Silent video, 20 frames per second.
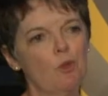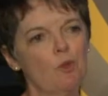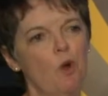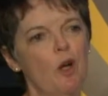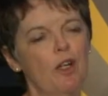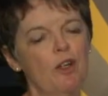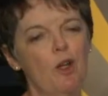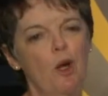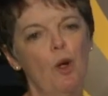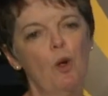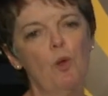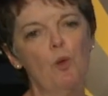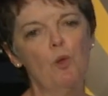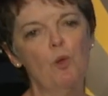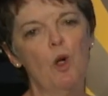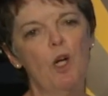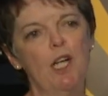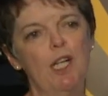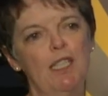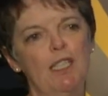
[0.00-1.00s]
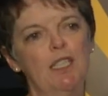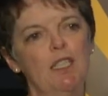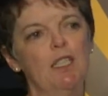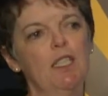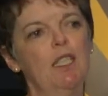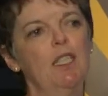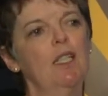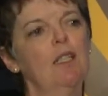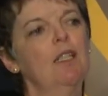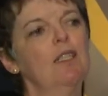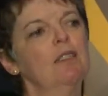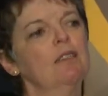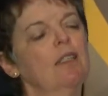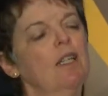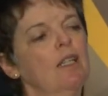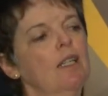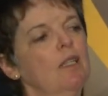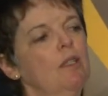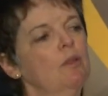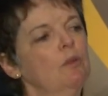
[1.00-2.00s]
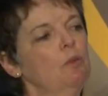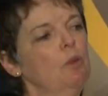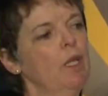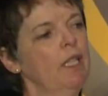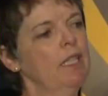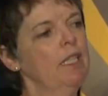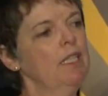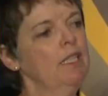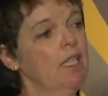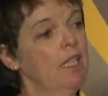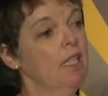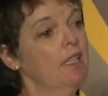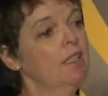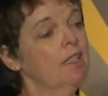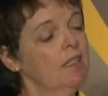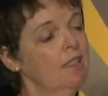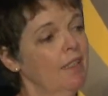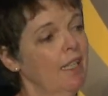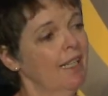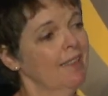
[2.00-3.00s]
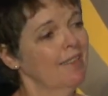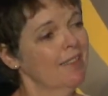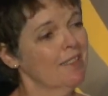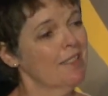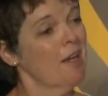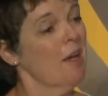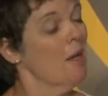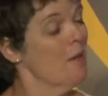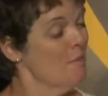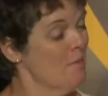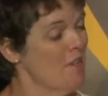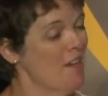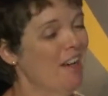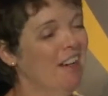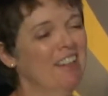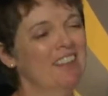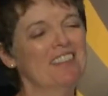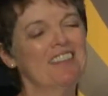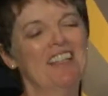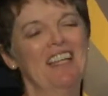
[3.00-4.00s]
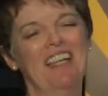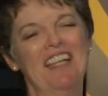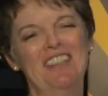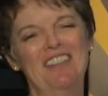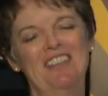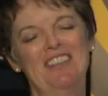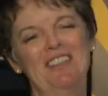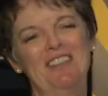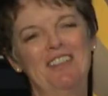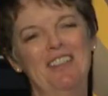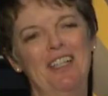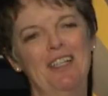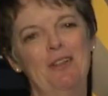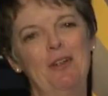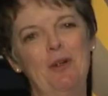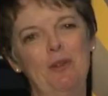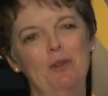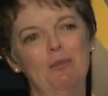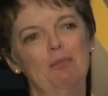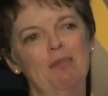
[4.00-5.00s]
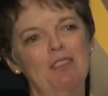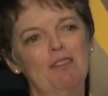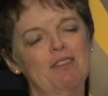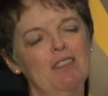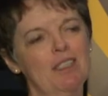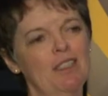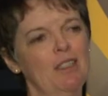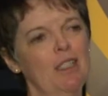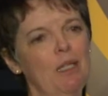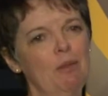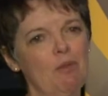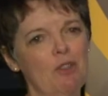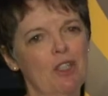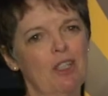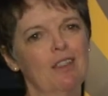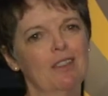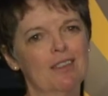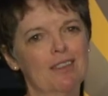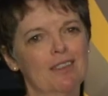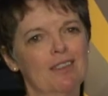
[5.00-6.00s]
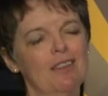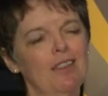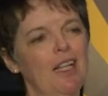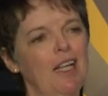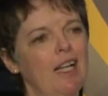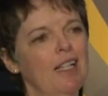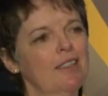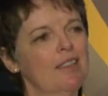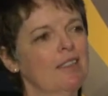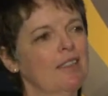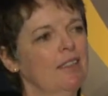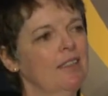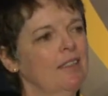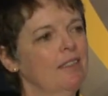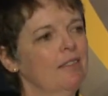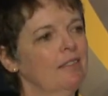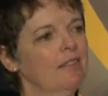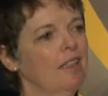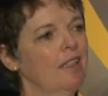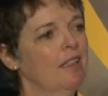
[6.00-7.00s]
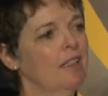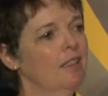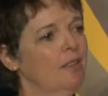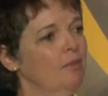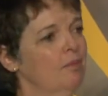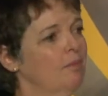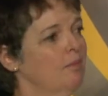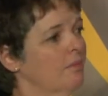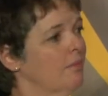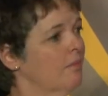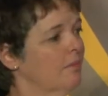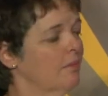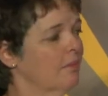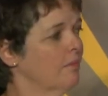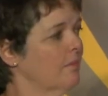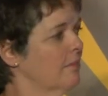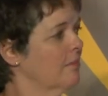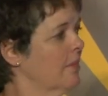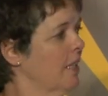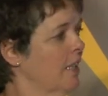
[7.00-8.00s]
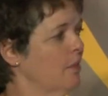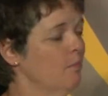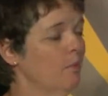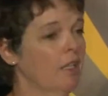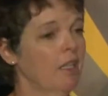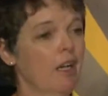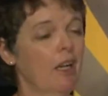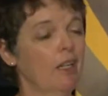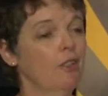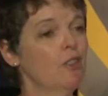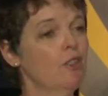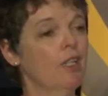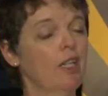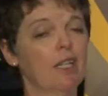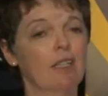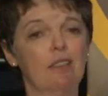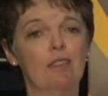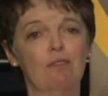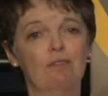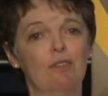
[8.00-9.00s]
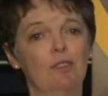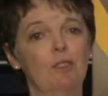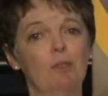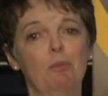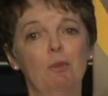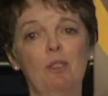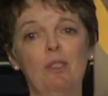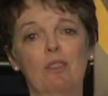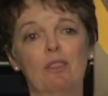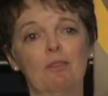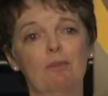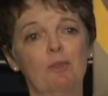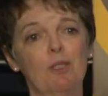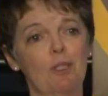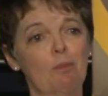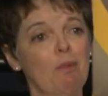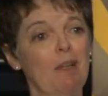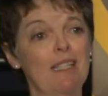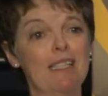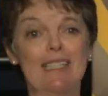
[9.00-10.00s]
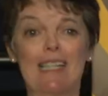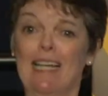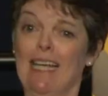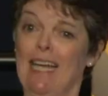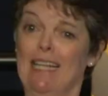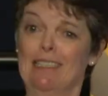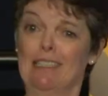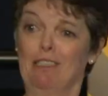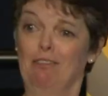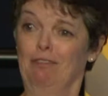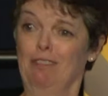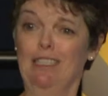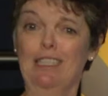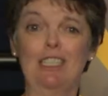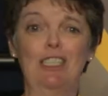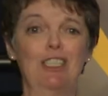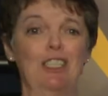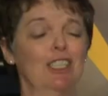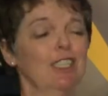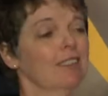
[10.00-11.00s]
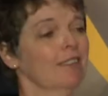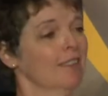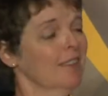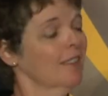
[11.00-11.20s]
101 uh, when a young, at the time, young editor at Houghton Mifflin named Jonathan Galassi uh, gave me a contract for the book, which wow. meant I had to finish it.